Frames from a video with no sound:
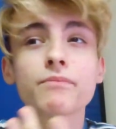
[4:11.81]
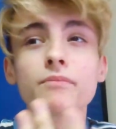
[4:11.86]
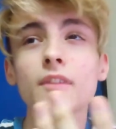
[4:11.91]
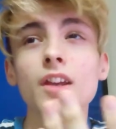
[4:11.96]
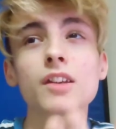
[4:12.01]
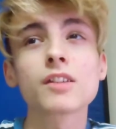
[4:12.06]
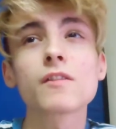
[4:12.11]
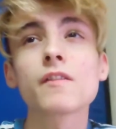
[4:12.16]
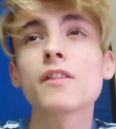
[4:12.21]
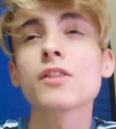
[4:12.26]

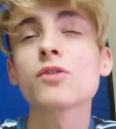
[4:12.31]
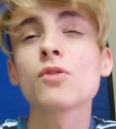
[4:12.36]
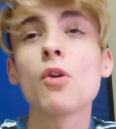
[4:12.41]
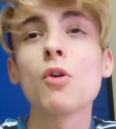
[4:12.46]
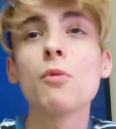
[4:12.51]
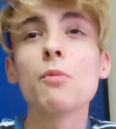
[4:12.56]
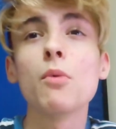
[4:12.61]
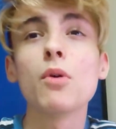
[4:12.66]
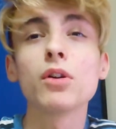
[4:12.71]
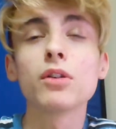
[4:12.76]
because of this
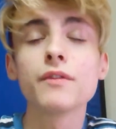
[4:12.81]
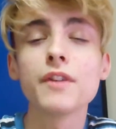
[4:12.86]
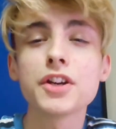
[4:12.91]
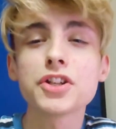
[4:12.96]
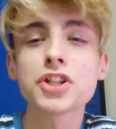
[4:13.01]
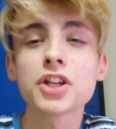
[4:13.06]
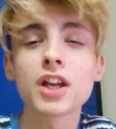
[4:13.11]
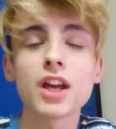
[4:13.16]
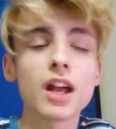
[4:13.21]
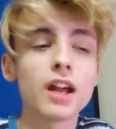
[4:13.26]
whole
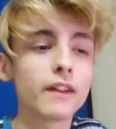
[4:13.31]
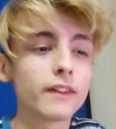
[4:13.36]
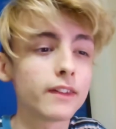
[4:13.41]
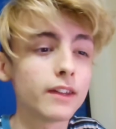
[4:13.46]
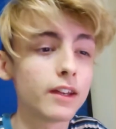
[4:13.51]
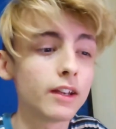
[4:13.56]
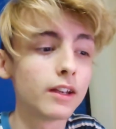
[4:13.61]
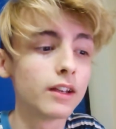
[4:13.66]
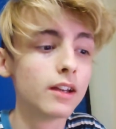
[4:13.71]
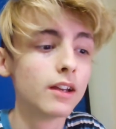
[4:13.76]
motivation kind of
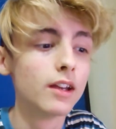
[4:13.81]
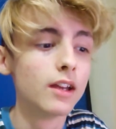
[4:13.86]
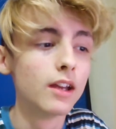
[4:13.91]
thing.